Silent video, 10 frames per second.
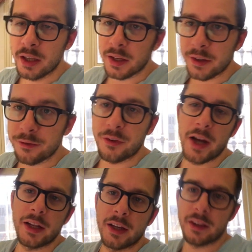in
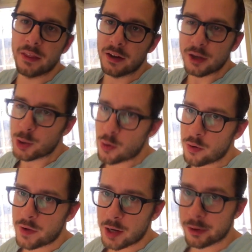fighting the
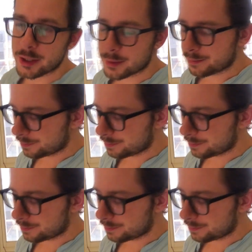coronavirus.